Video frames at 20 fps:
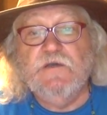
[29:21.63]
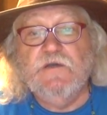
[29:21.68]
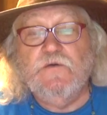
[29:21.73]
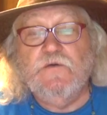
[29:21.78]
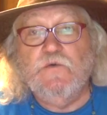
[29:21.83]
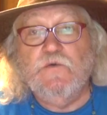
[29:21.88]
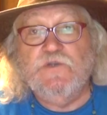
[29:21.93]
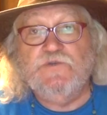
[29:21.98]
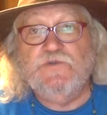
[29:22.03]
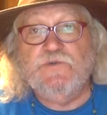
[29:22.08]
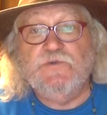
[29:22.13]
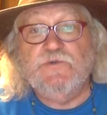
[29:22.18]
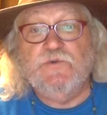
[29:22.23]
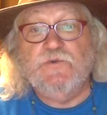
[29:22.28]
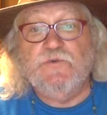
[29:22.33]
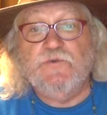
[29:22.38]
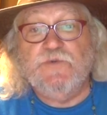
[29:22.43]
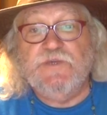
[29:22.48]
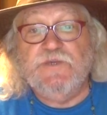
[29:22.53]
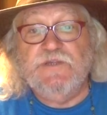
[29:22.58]
which we will
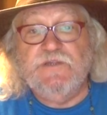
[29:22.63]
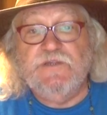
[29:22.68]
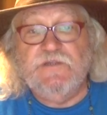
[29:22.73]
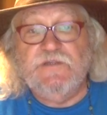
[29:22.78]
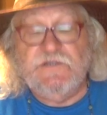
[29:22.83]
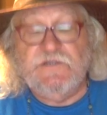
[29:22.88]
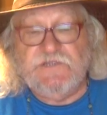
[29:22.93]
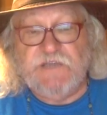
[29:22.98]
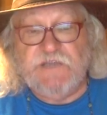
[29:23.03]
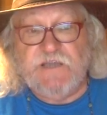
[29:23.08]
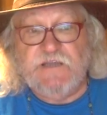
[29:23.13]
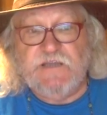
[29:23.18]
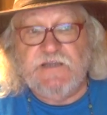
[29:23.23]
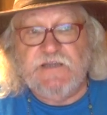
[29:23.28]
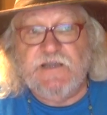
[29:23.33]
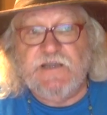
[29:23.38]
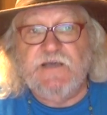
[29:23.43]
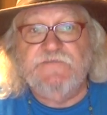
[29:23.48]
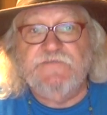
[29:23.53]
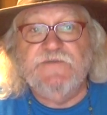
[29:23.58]
read in the second
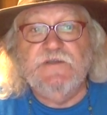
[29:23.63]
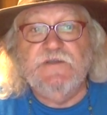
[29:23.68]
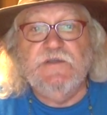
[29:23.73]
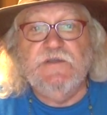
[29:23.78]
half